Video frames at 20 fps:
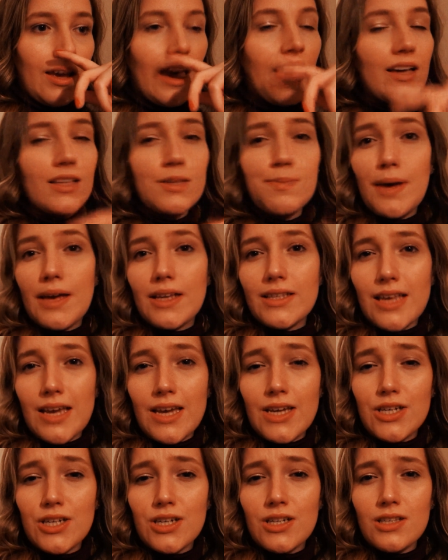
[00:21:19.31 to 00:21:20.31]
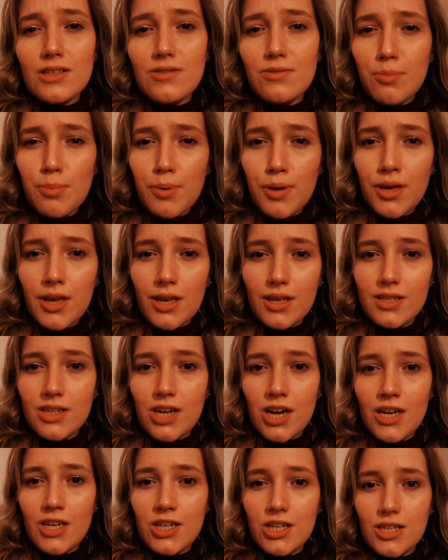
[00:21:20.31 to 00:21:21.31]
expectations for book
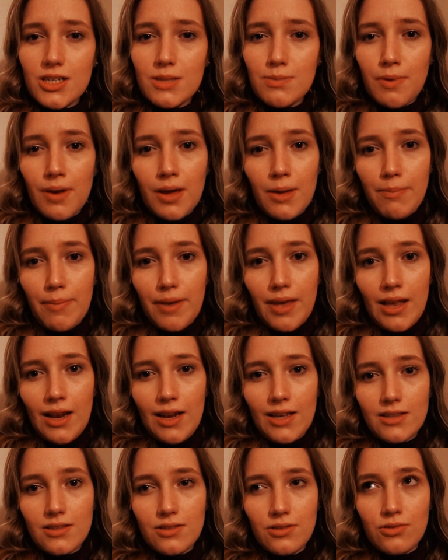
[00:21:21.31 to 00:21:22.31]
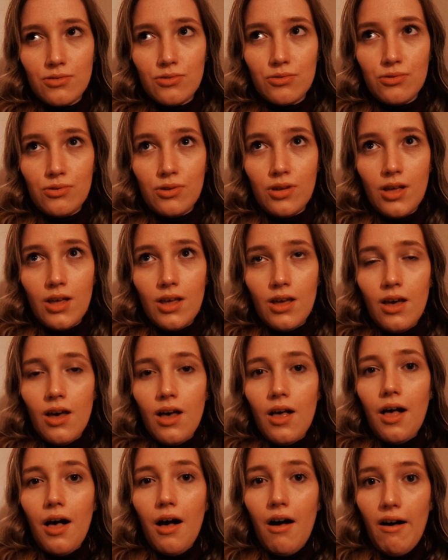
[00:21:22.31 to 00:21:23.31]
exchanges might be a little
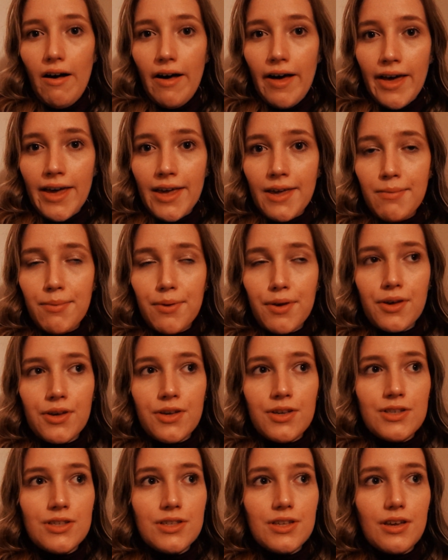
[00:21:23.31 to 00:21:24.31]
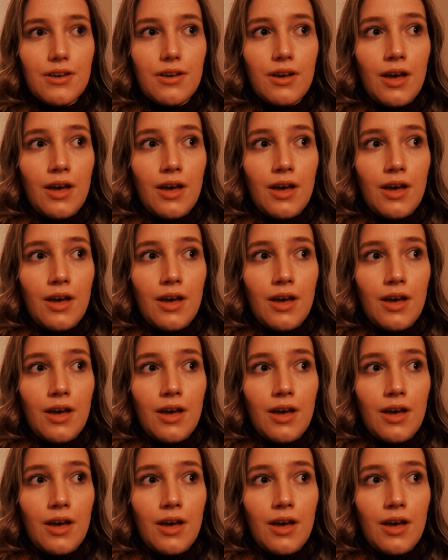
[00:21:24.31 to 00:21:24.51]
high because